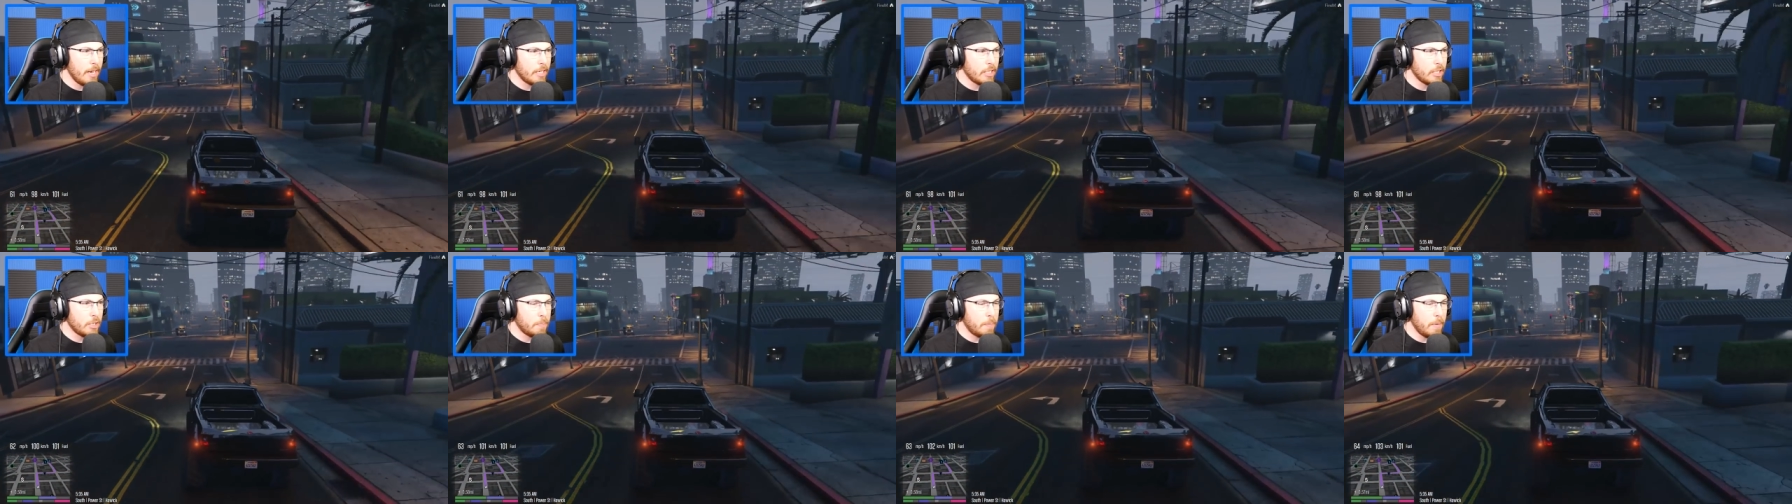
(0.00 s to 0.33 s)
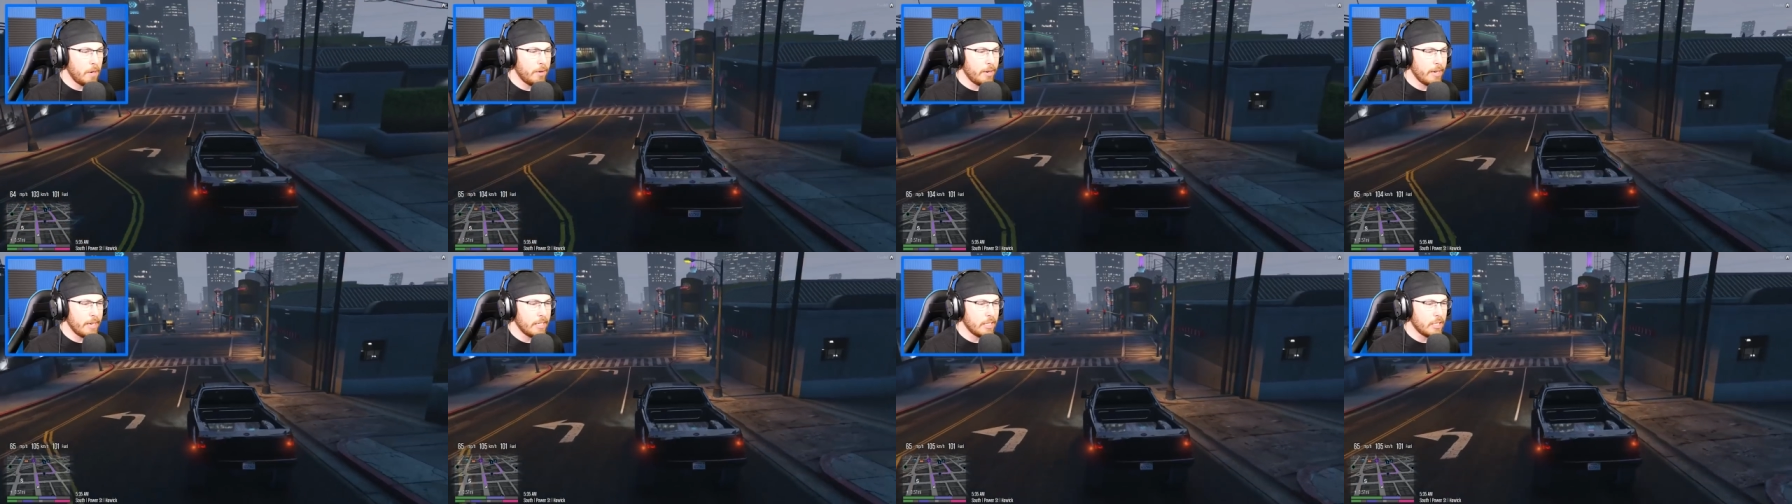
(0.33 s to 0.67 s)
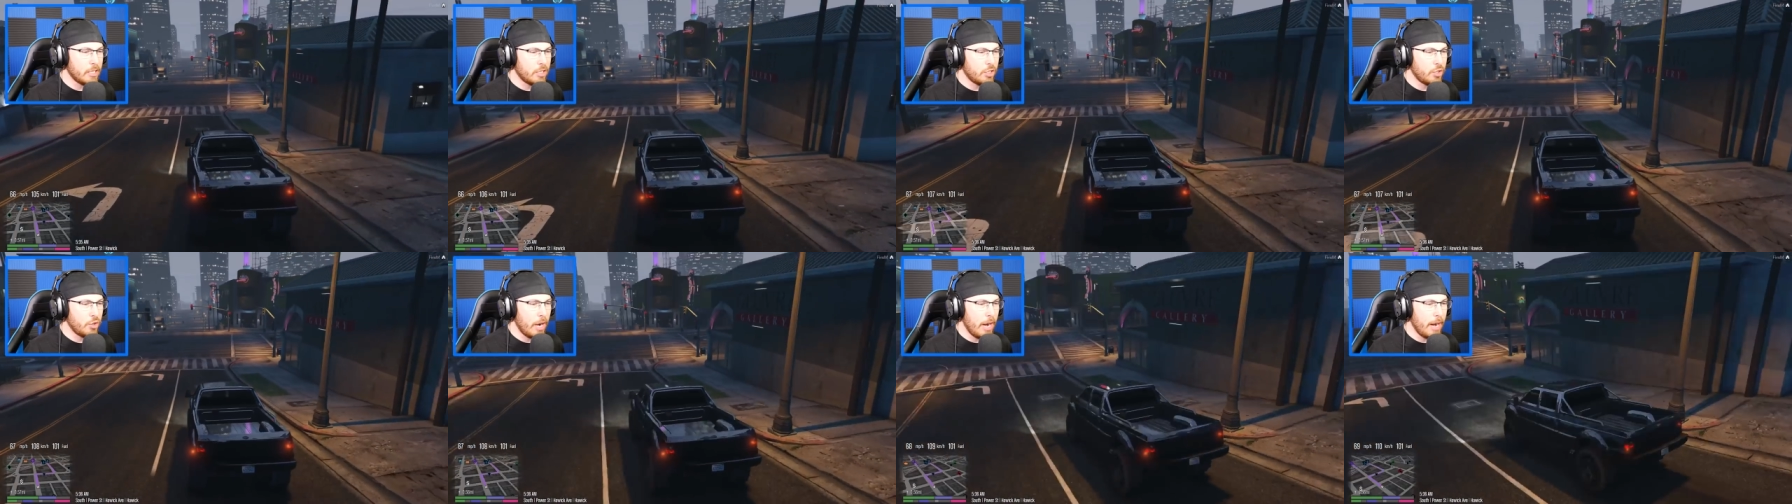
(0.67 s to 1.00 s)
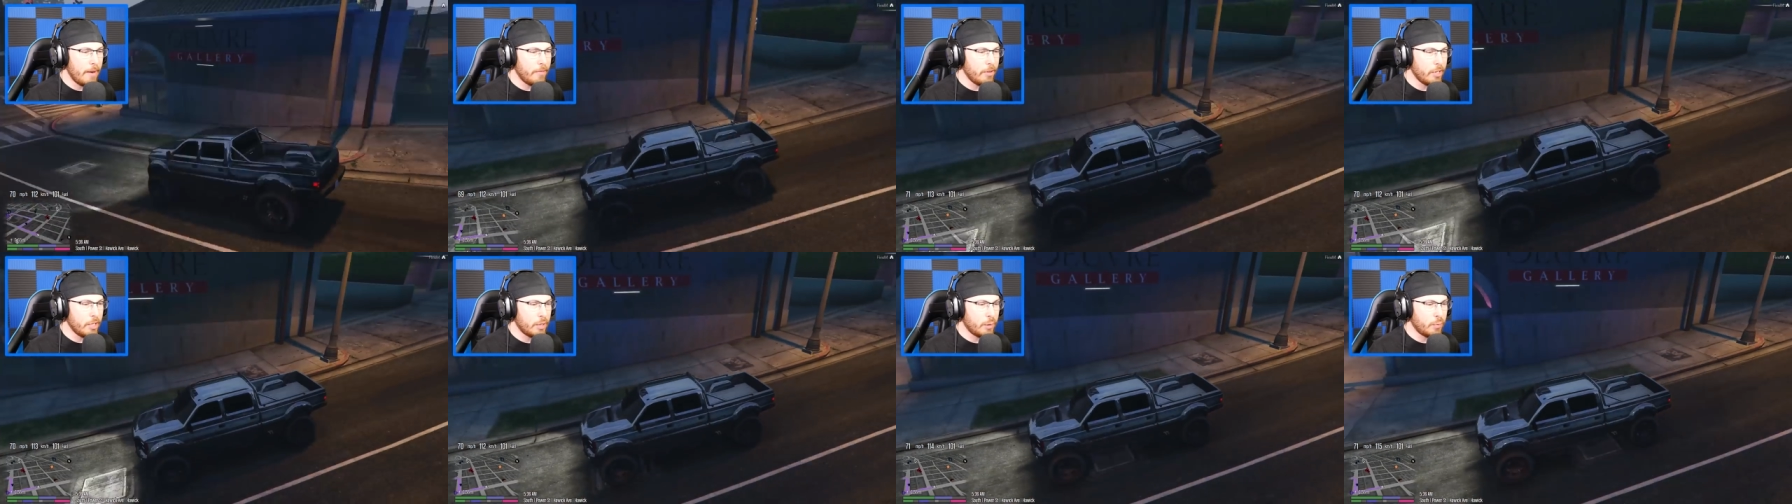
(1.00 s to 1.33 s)
experienced
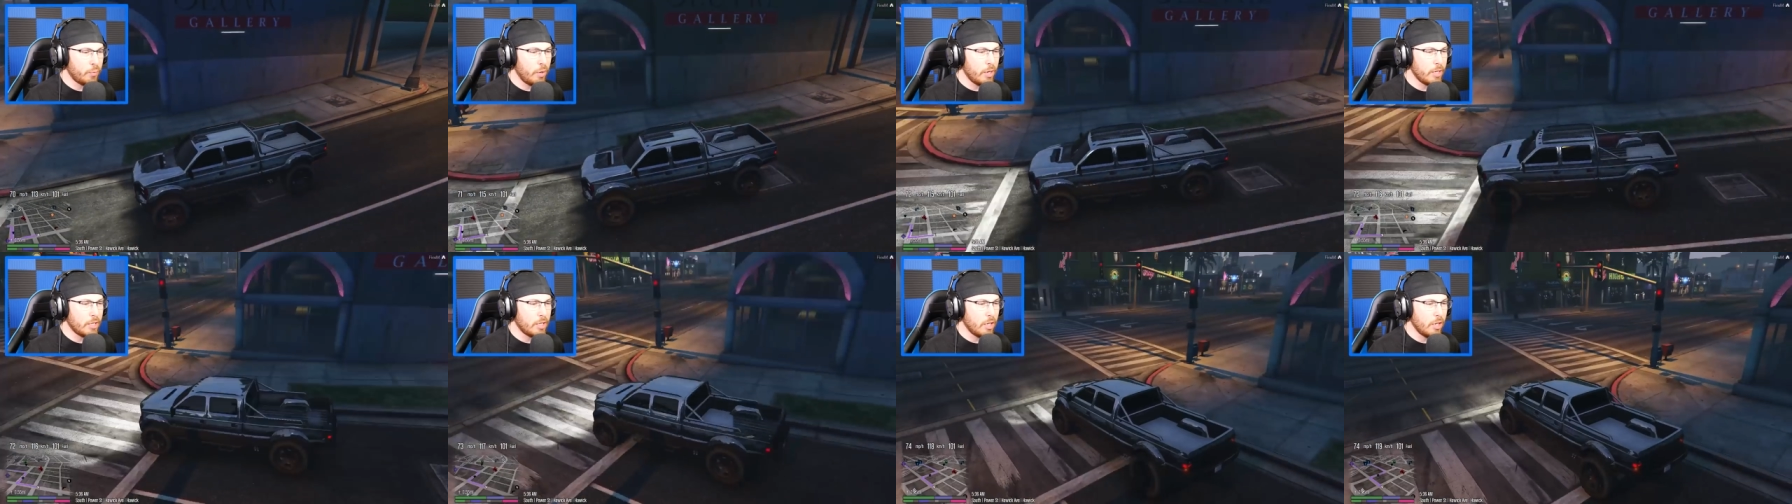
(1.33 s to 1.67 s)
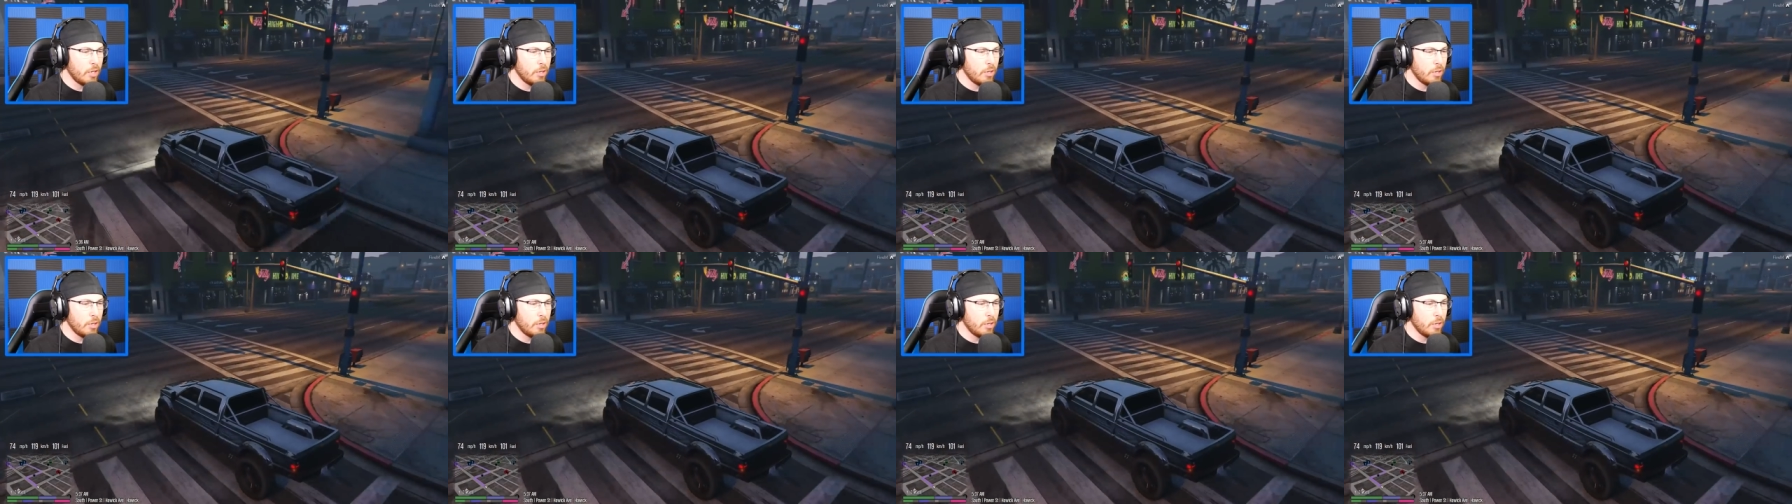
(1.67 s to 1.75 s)
drivers for us to